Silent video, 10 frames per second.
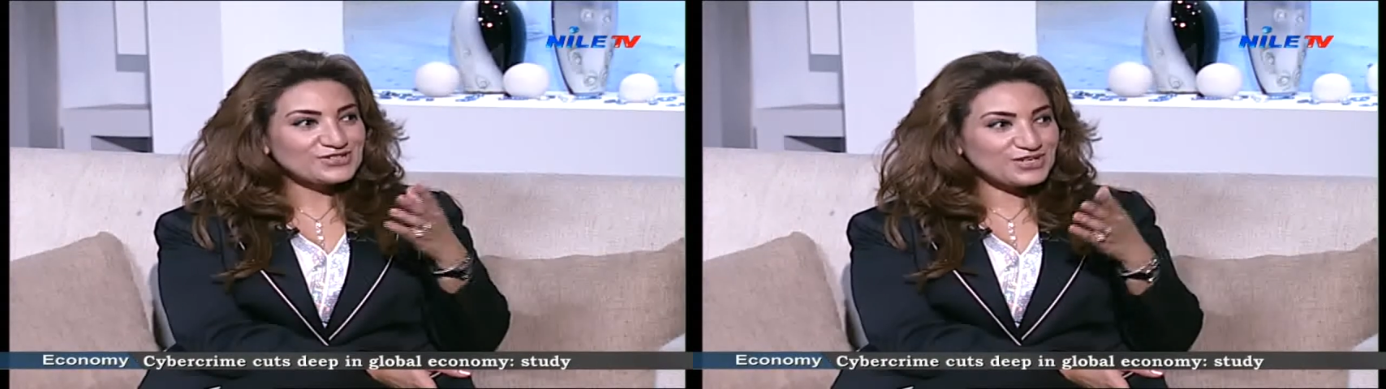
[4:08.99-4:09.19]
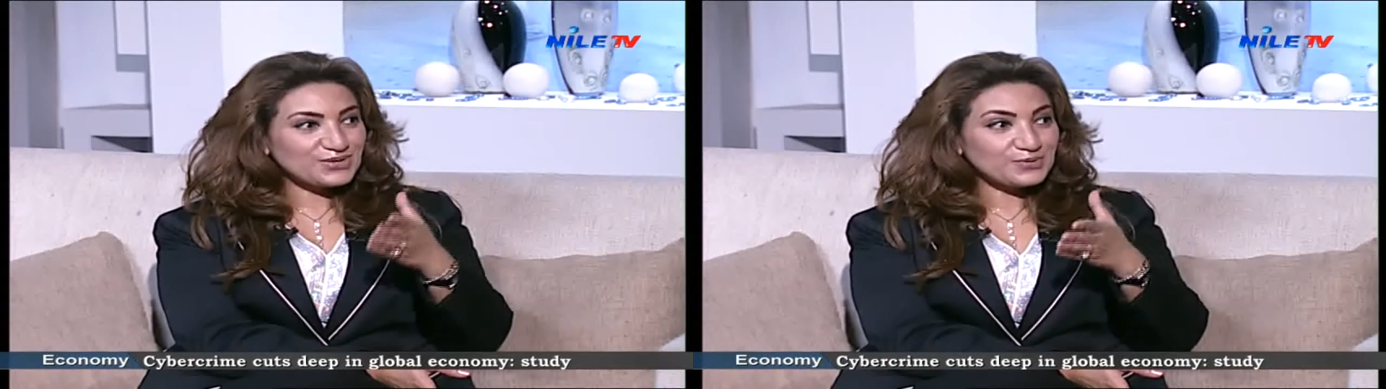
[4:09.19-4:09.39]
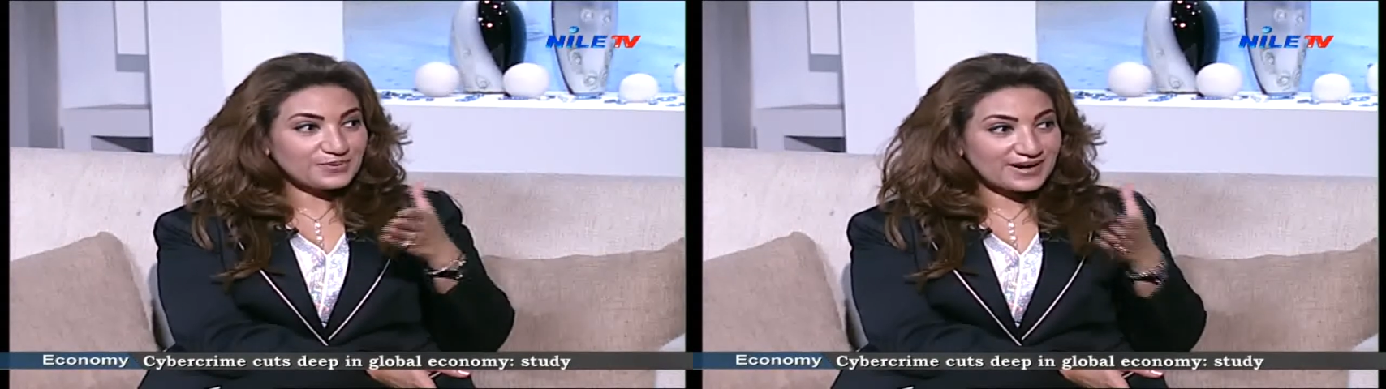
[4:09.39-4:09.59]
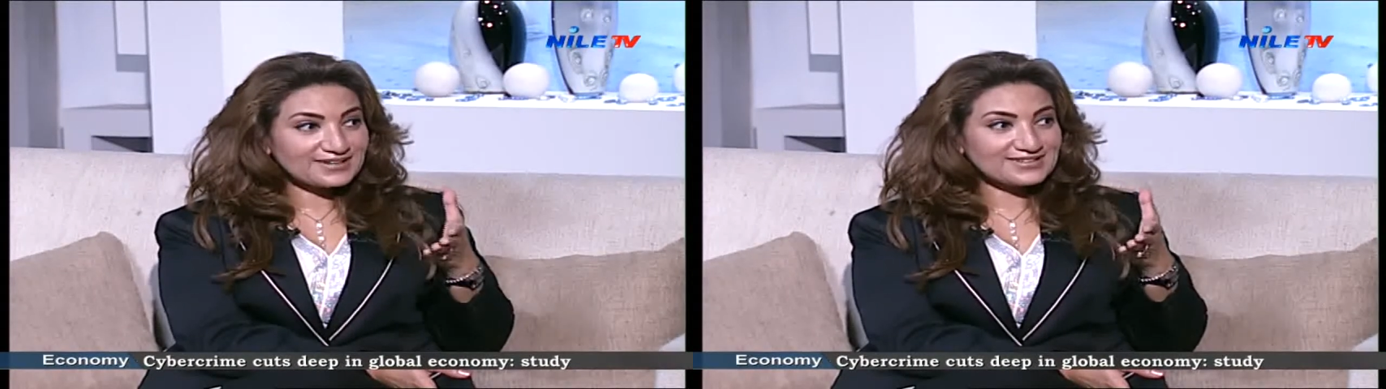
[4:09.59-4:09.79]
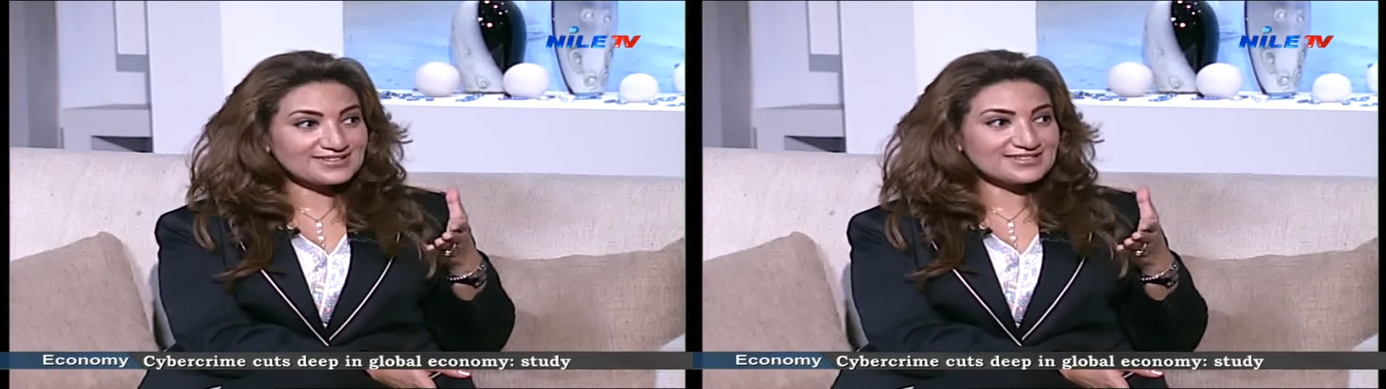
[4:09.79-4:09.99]
Do you
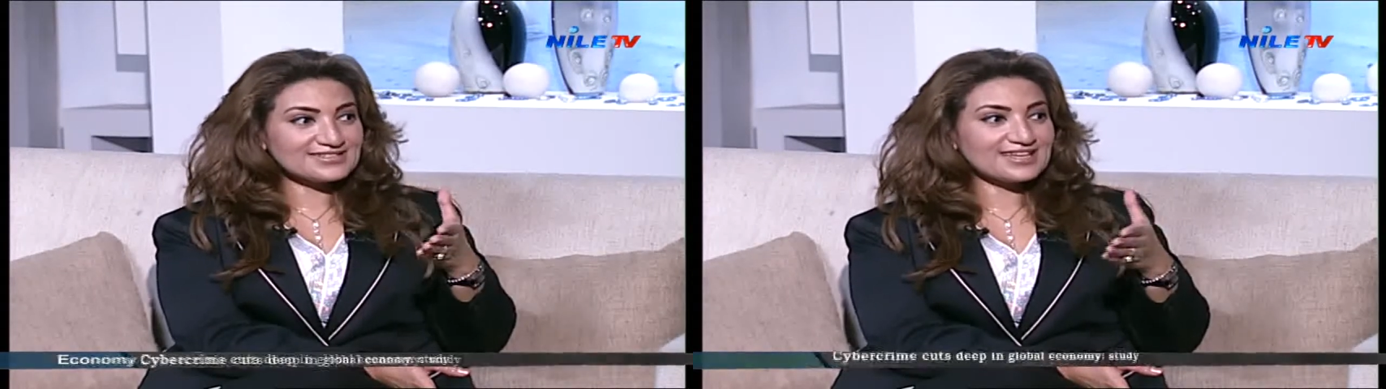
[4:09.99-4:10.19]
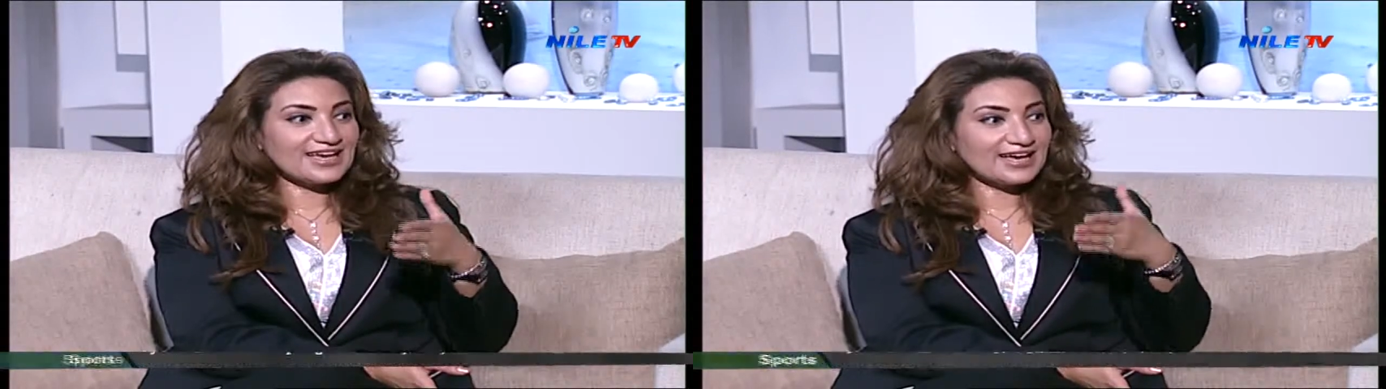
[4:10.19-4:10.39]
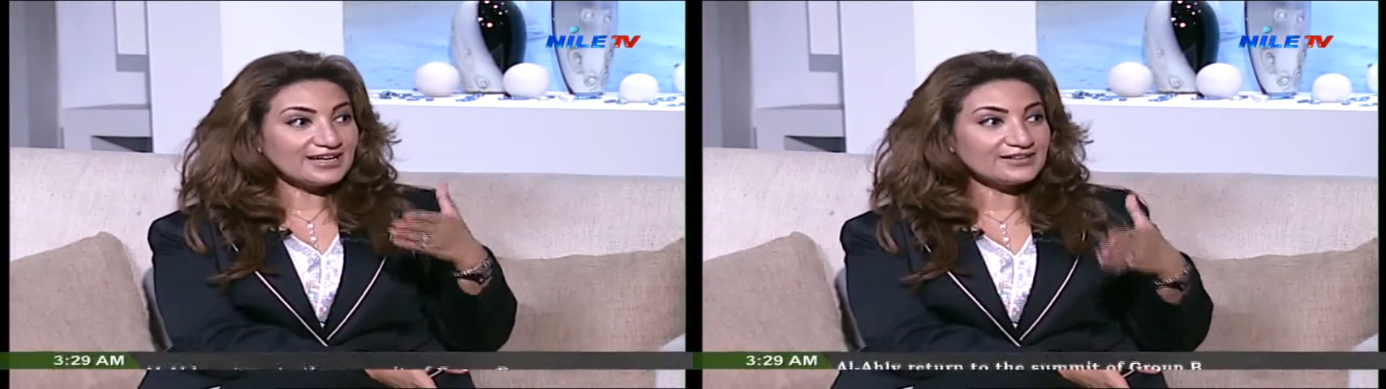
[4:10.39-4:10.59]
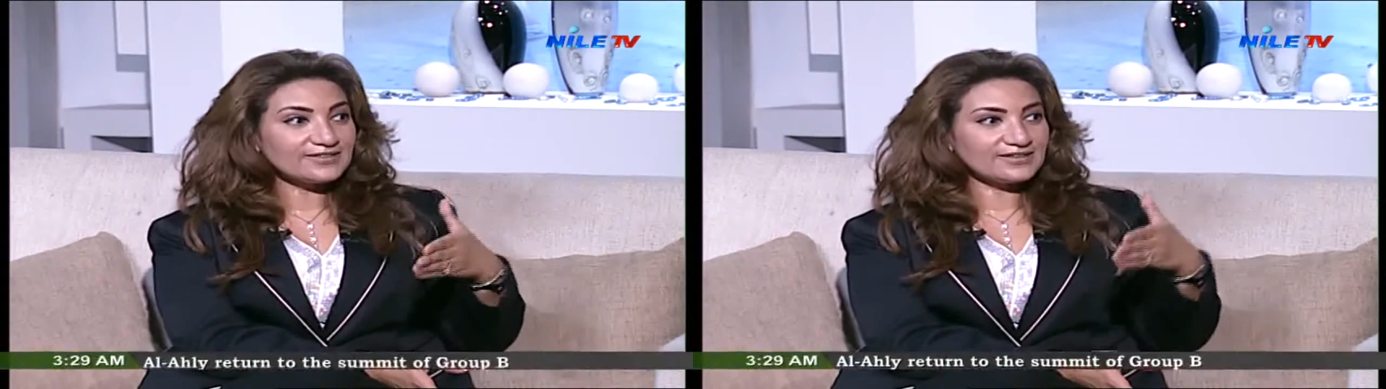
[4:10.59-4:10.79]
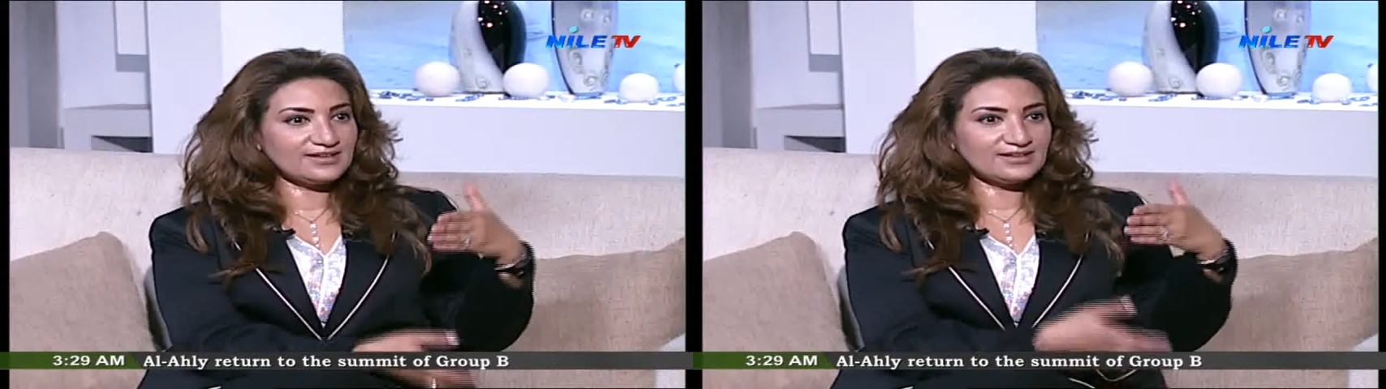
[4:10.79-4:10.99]
practice a
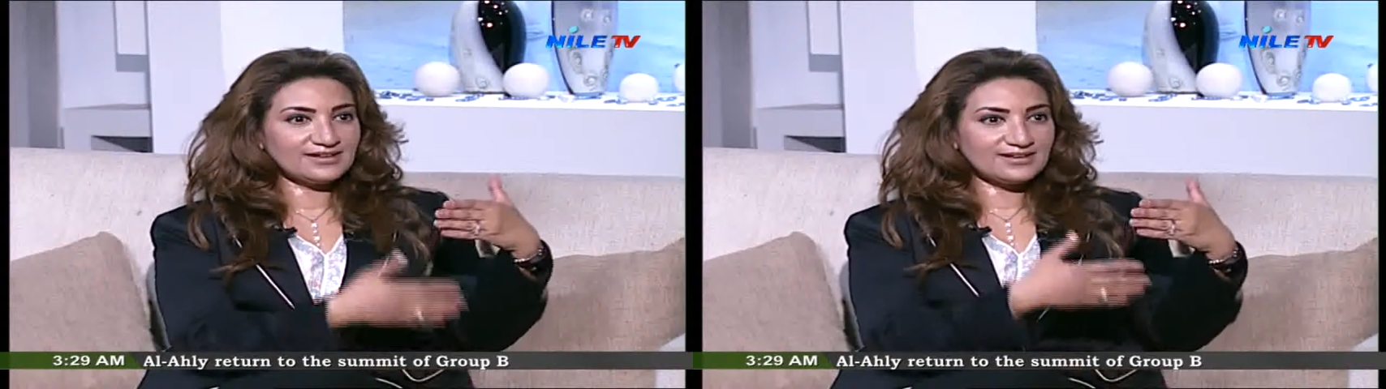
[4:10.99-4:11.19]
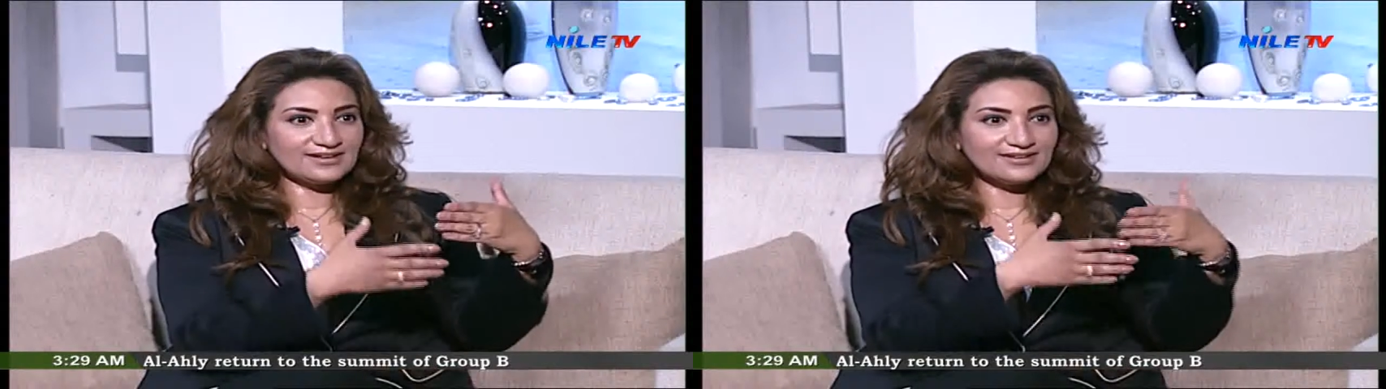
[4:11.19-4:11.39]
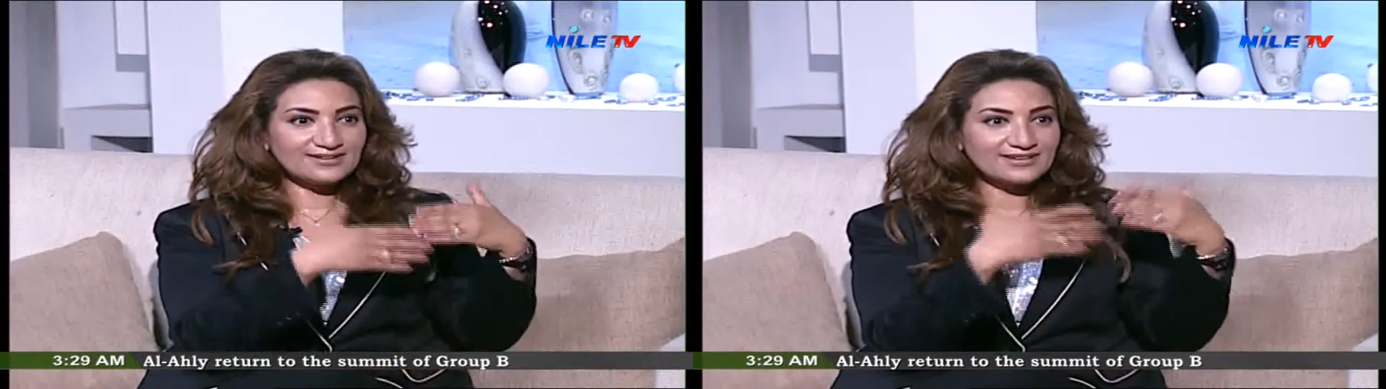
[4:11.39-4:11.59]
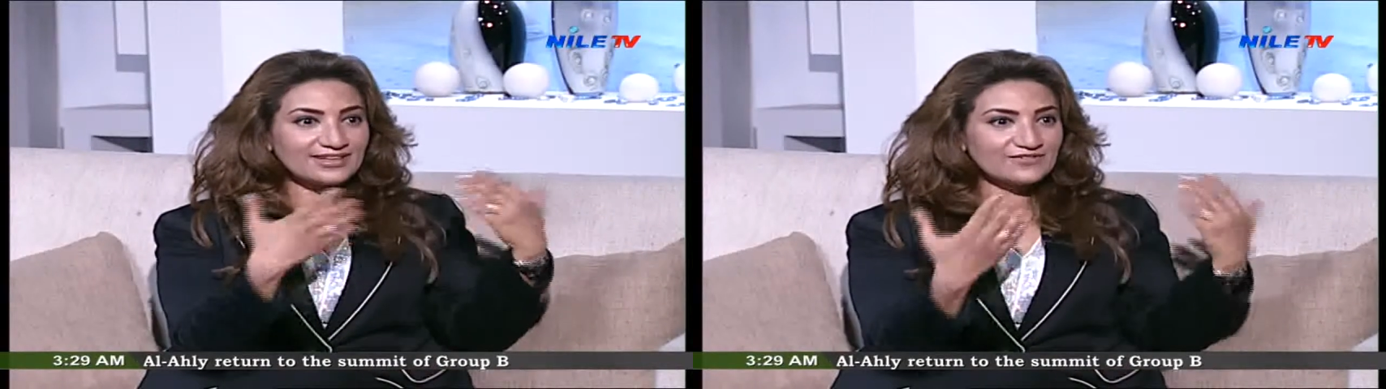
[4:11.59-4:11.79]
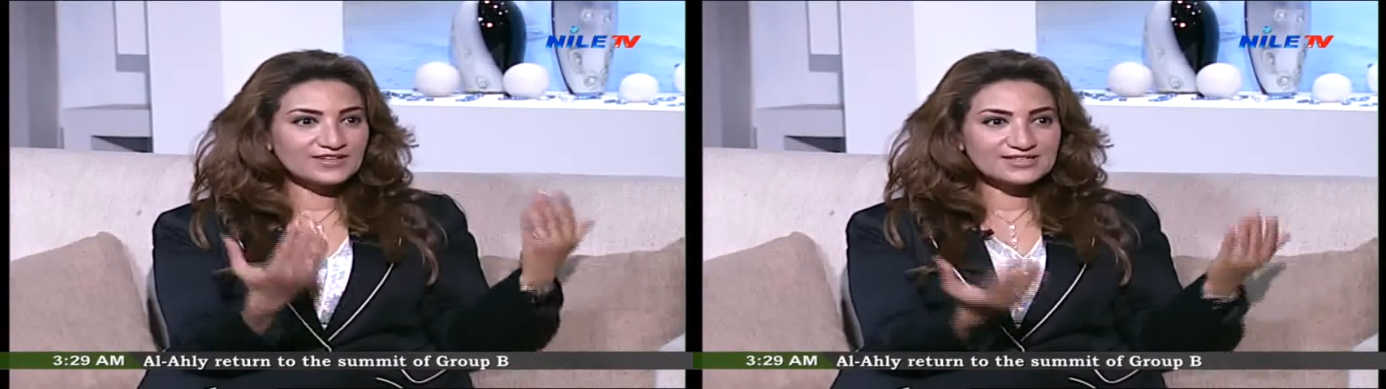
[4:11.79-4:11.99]
healthy
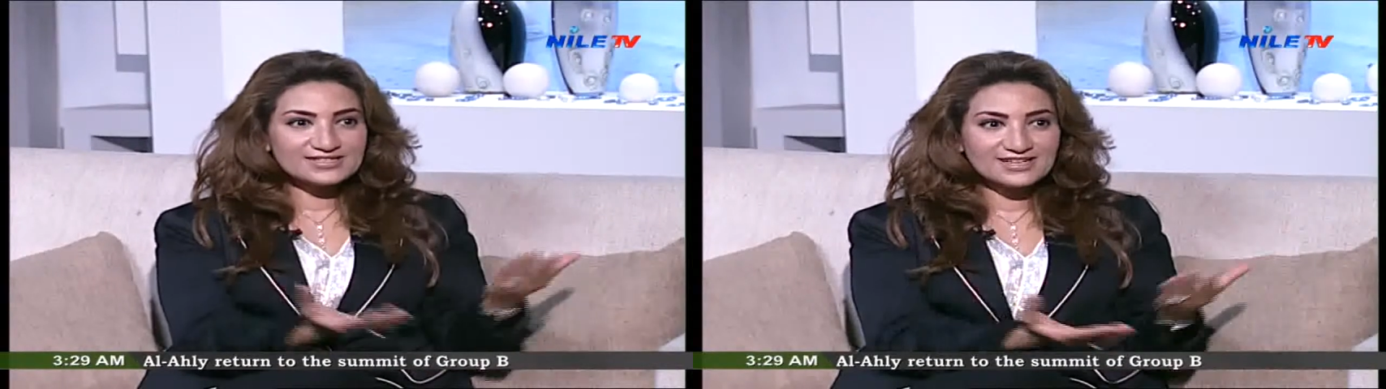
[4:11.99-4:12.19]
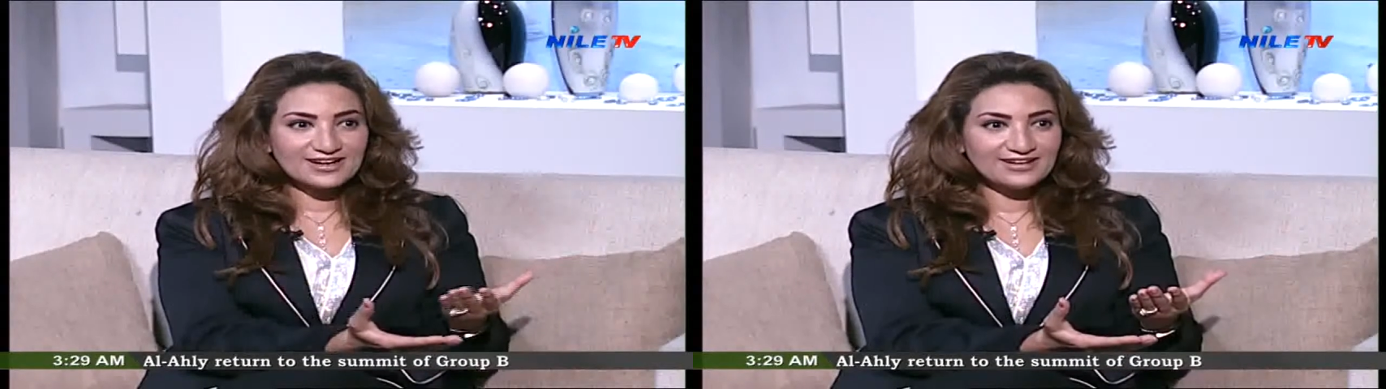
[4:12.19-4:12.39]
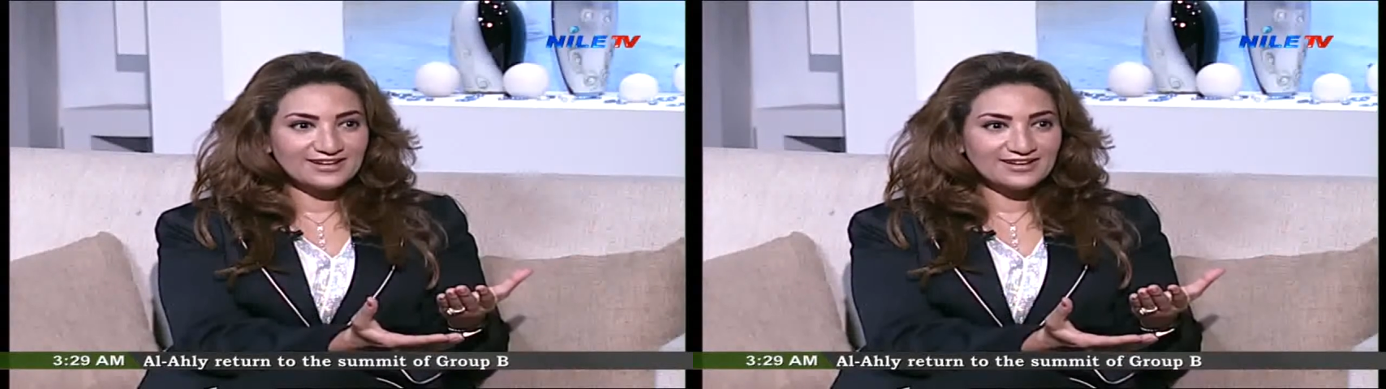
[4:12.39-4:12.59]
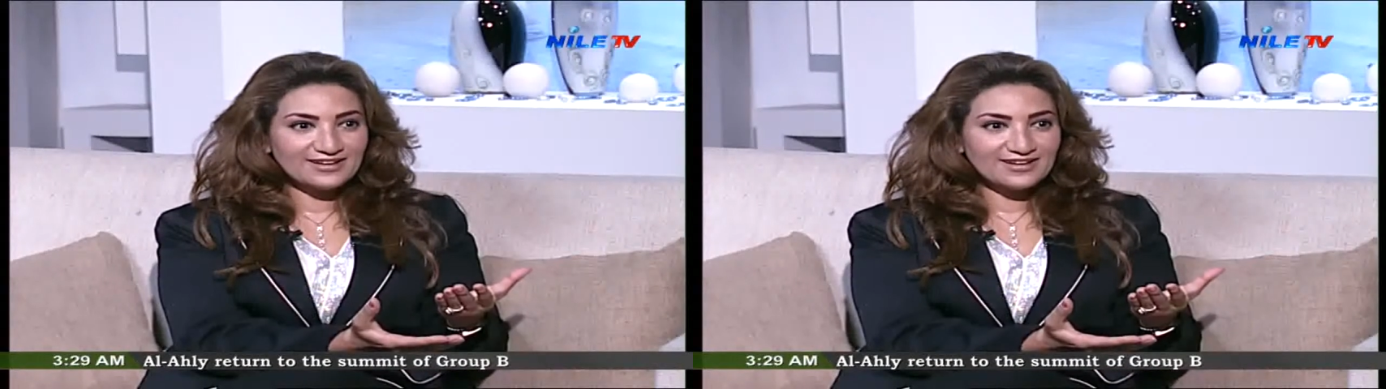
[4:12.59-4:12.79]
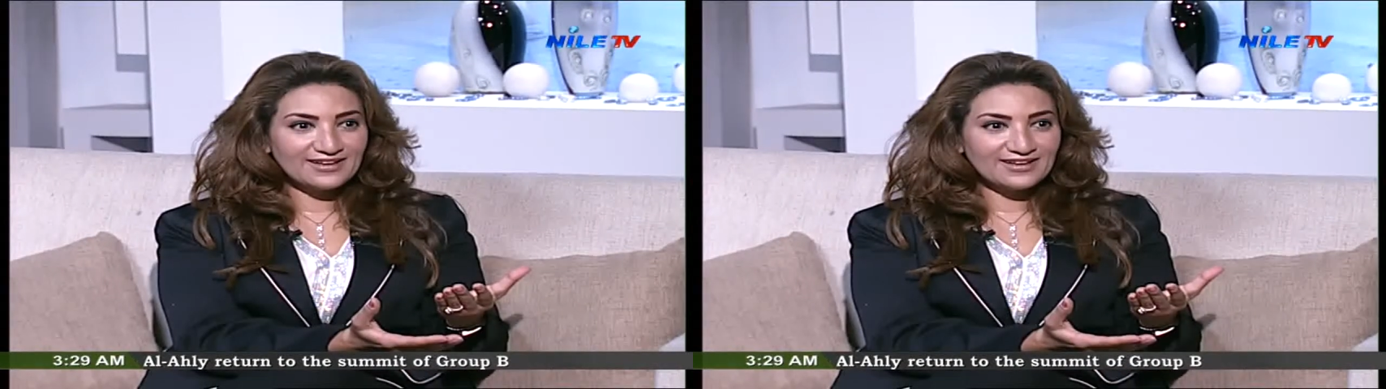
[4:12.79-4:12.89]
living style?